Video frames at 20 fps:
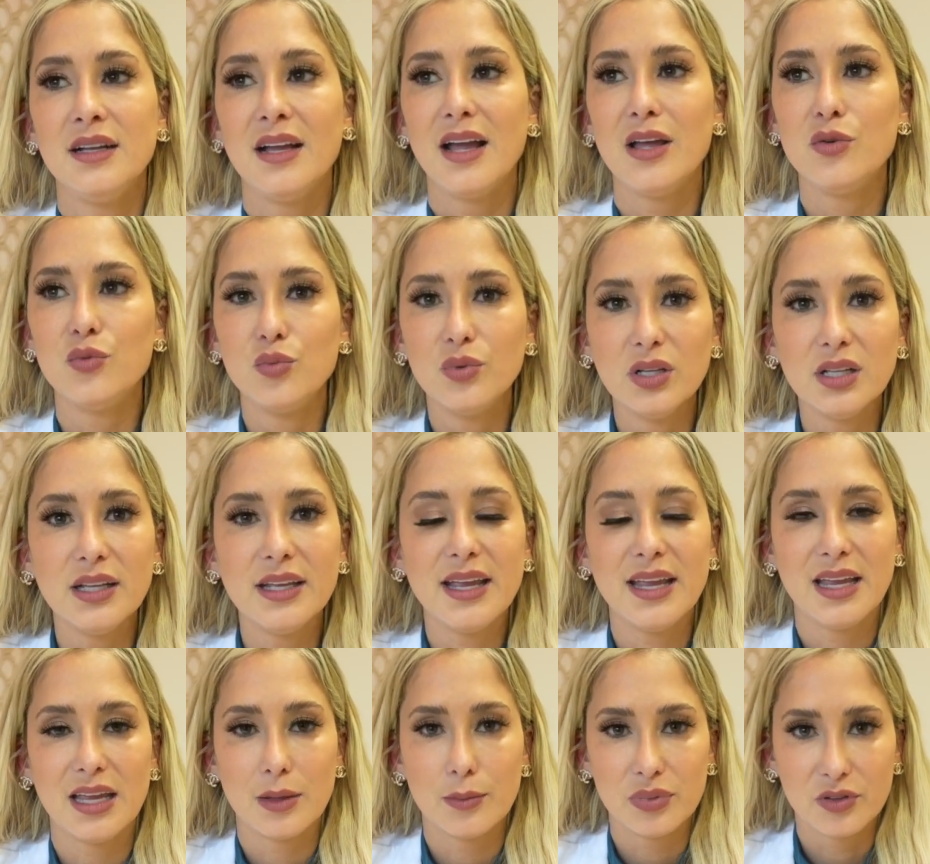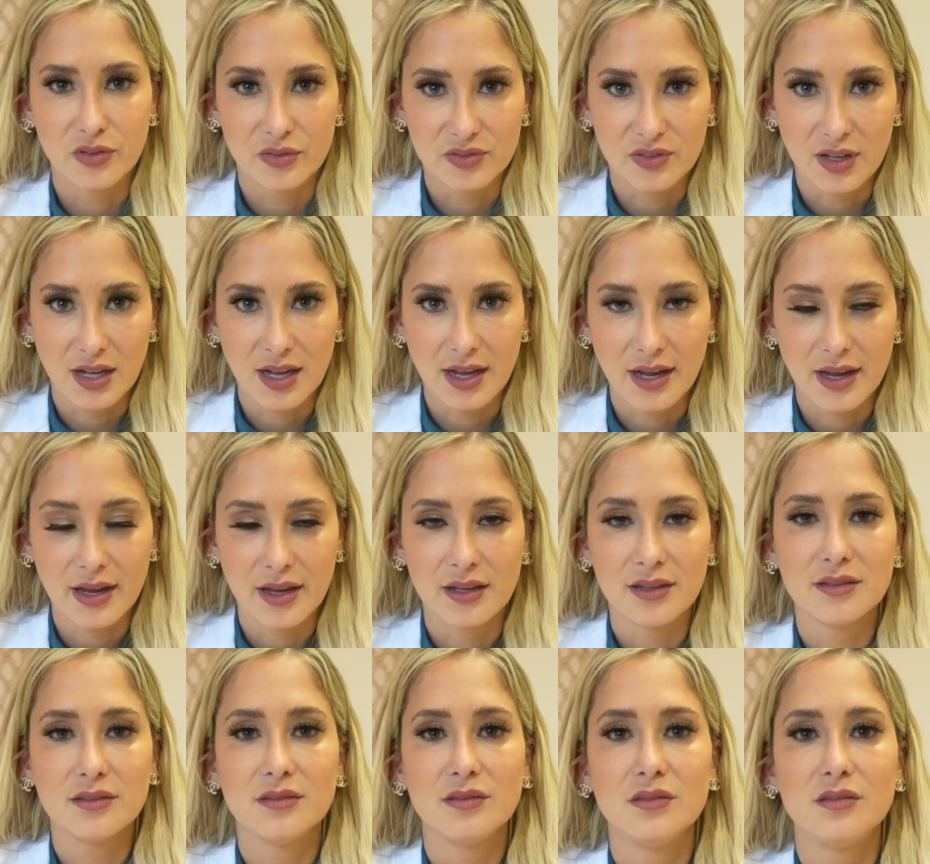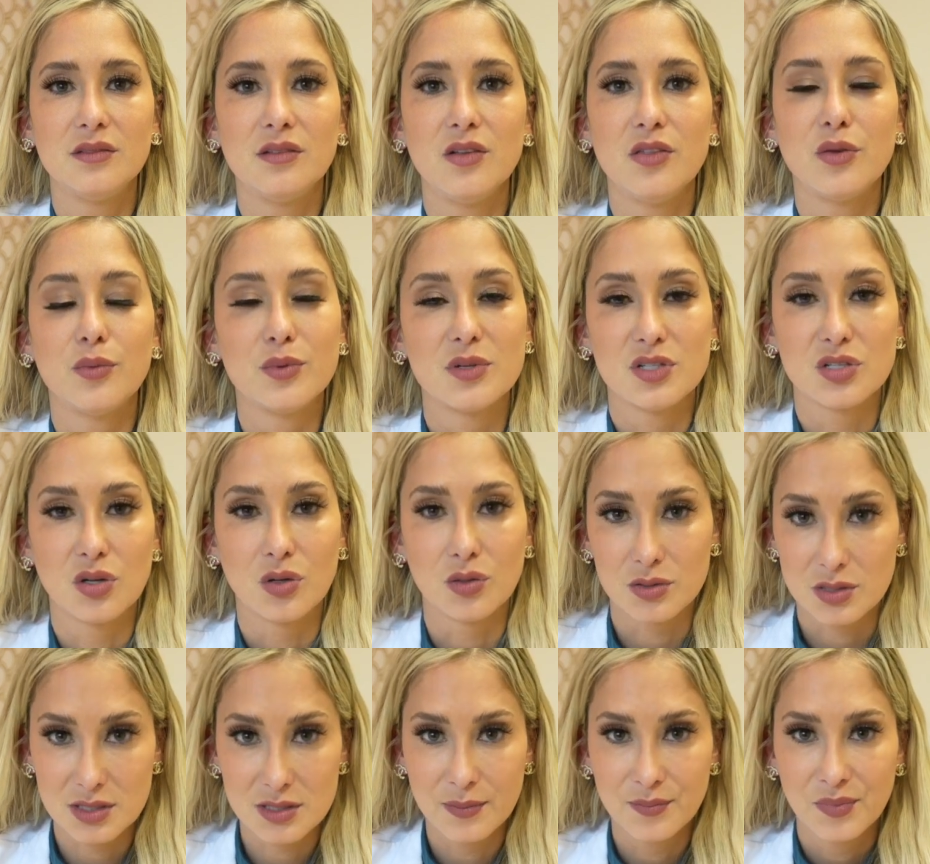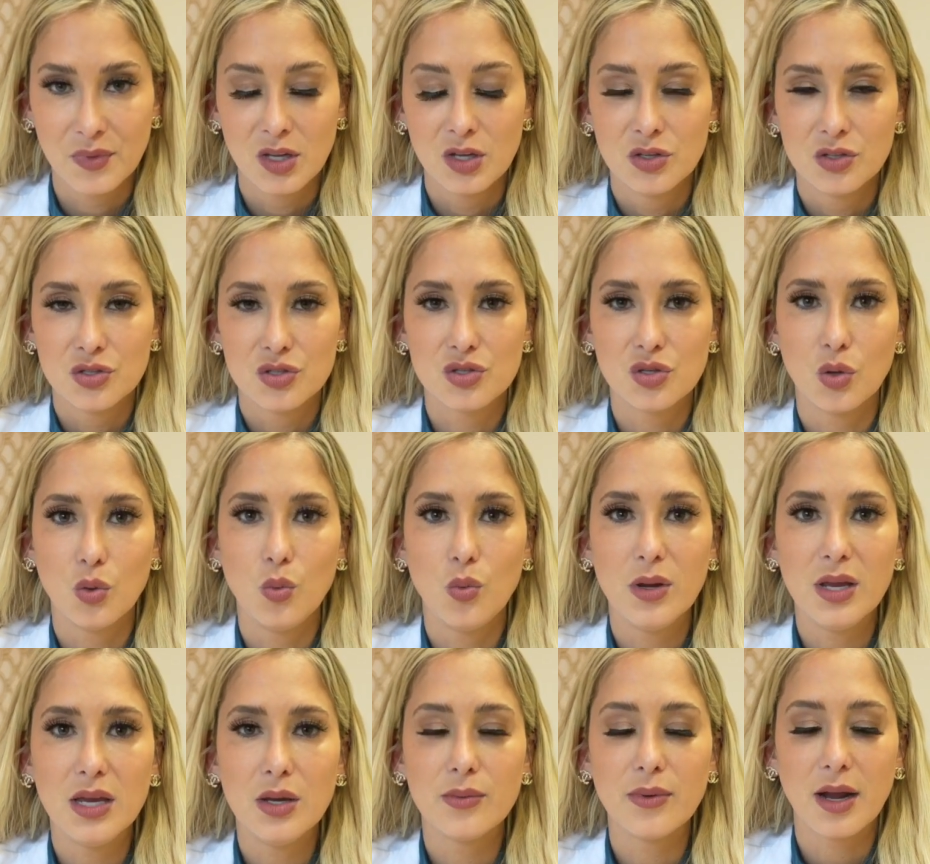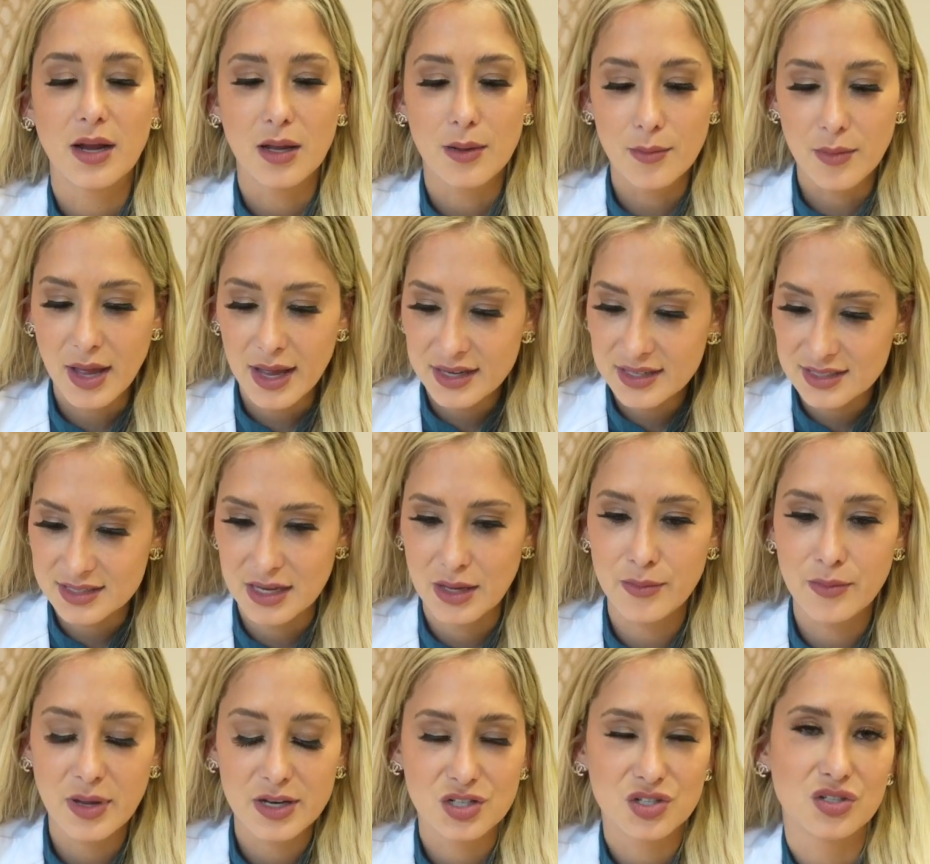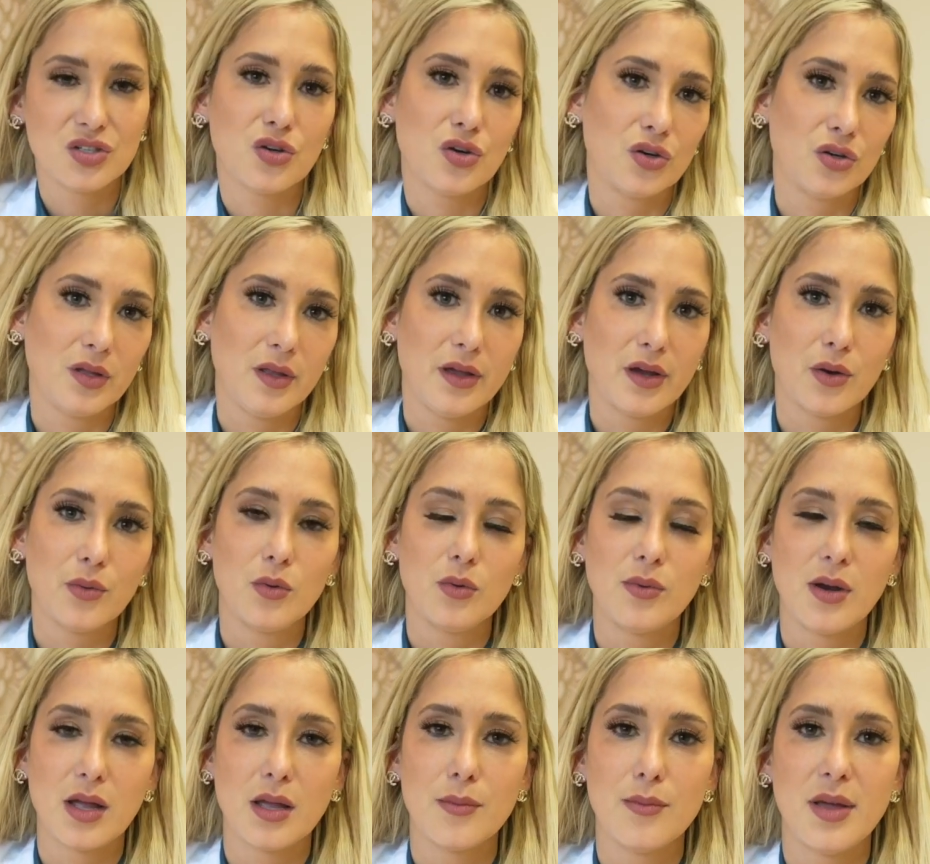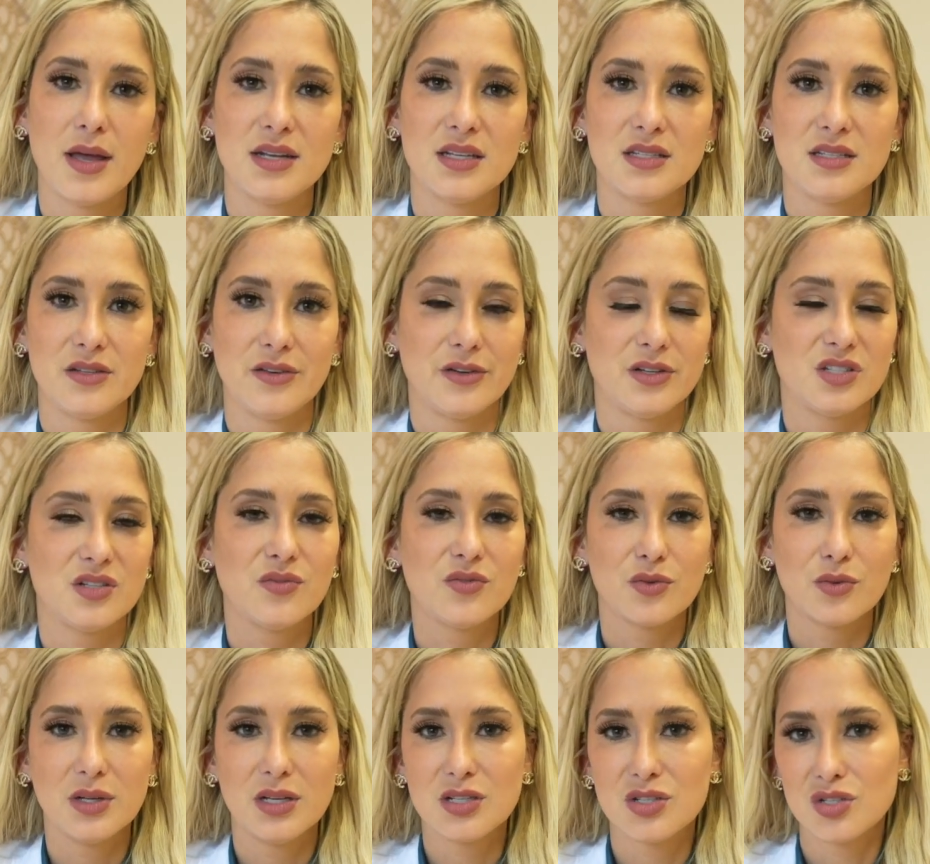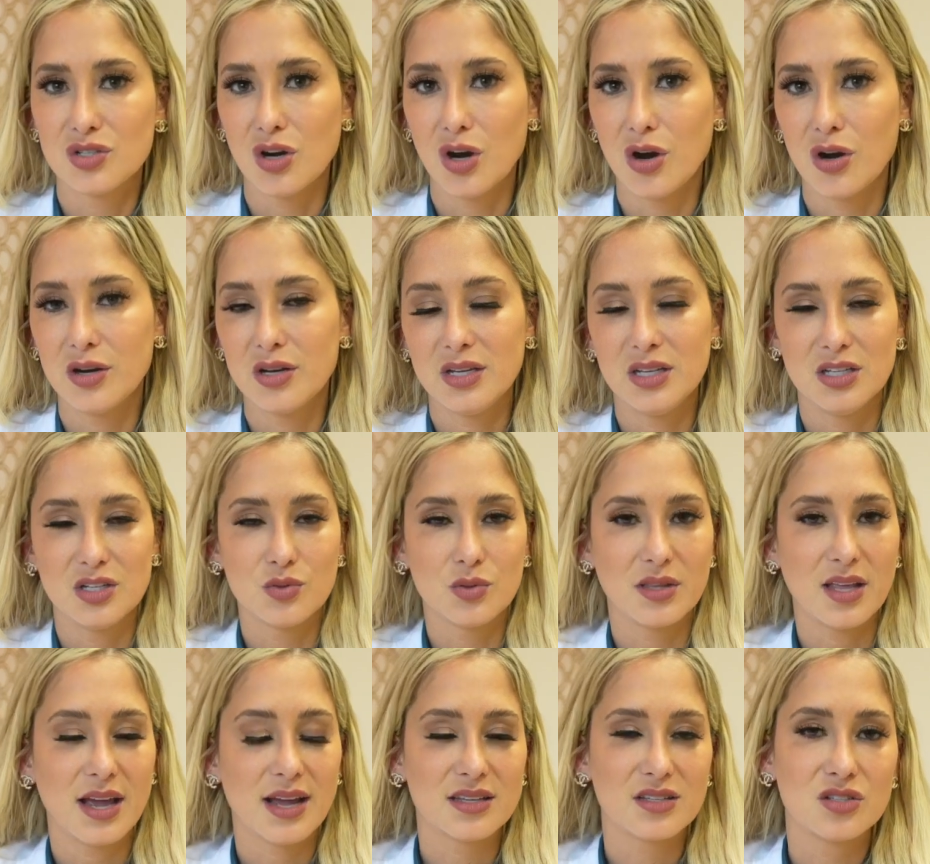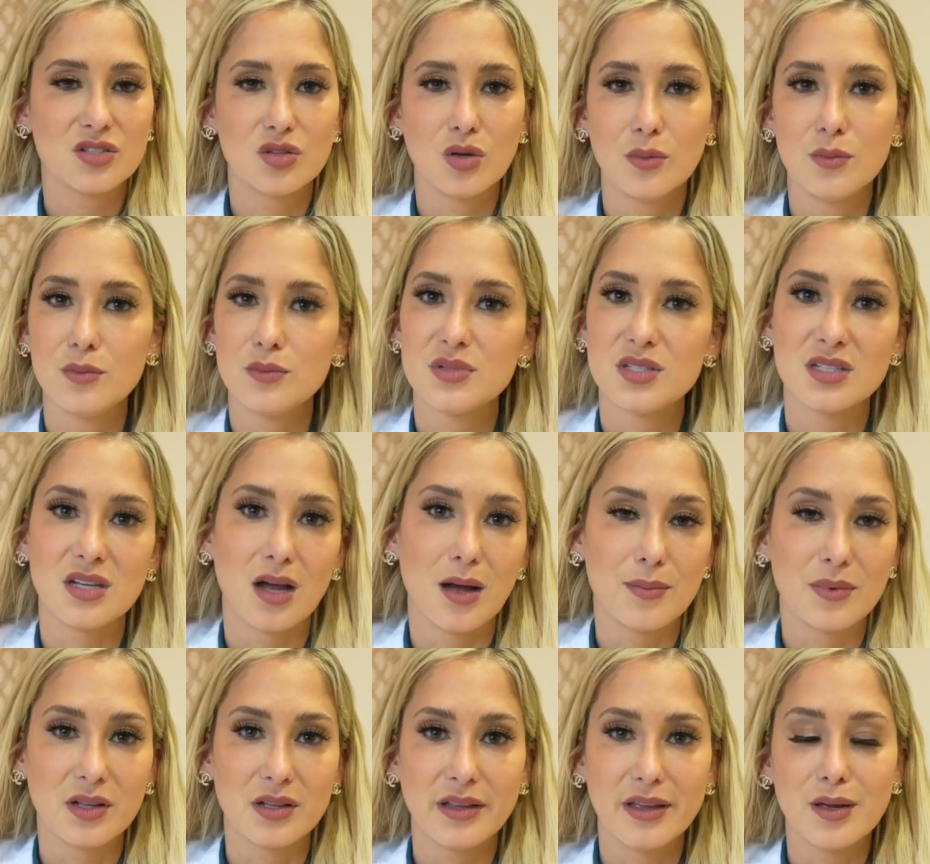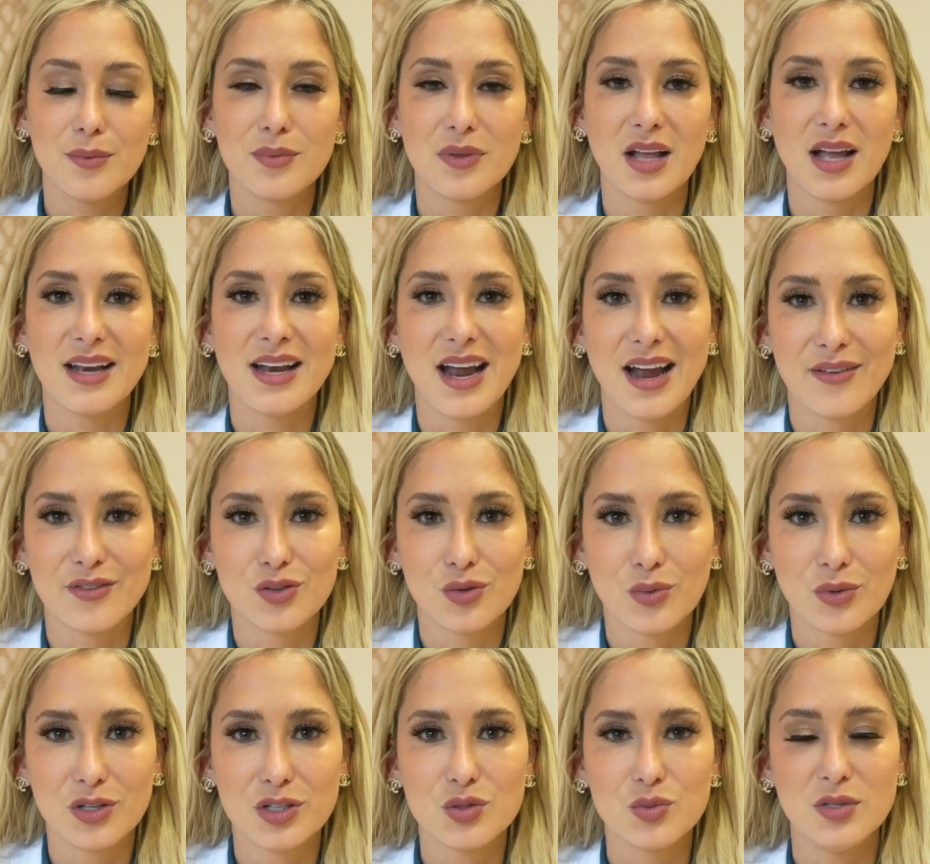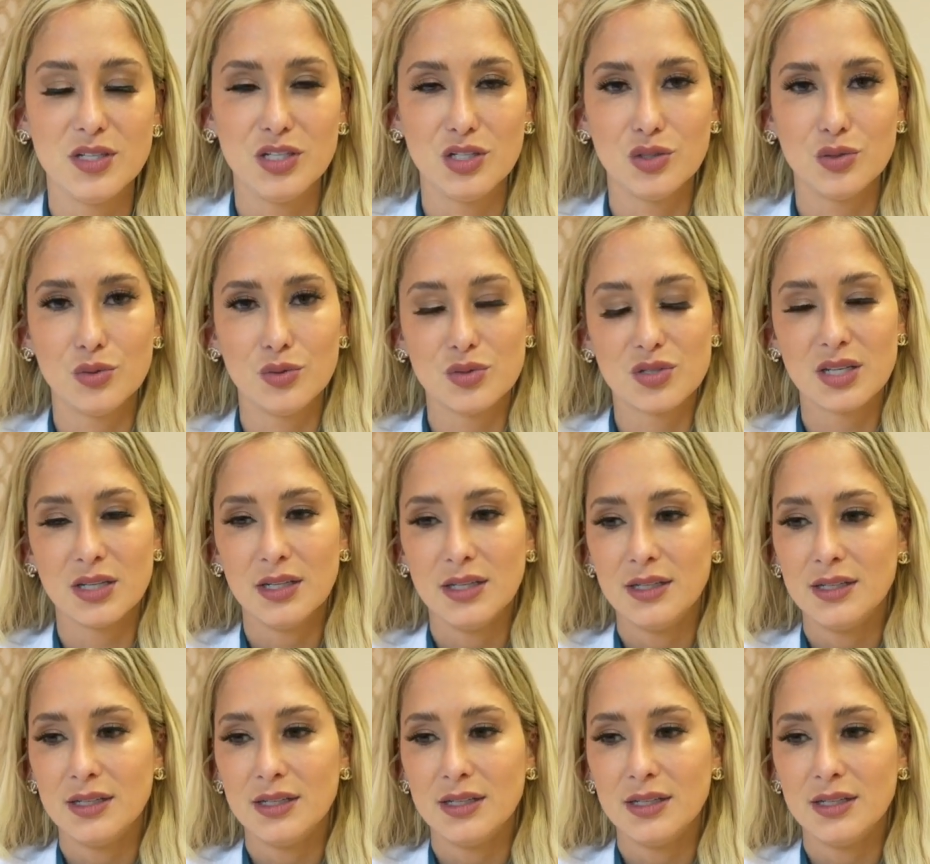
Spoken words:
and really amplify the results. So we recommend, as I mentioned earlier, we'll recommend a series of three to start, each with exosomes topically applied afterwards. We use